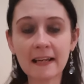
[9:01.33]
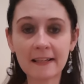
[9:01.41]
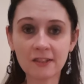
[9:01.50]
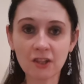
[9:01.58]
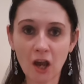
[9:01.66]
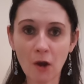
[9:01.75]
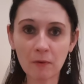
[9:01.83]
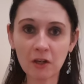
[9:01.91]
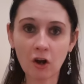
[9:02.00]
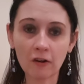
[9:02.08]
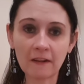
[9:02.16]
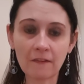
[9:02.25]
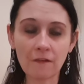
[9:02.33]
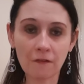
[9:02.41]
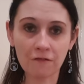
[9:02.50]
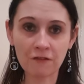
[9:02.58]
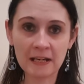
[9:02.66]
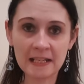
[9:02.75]
is going on in the
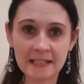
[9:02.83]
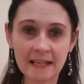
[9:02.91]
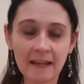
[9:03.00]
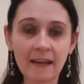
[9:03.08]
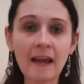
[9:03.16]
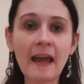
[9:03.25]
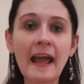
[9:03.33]
3D.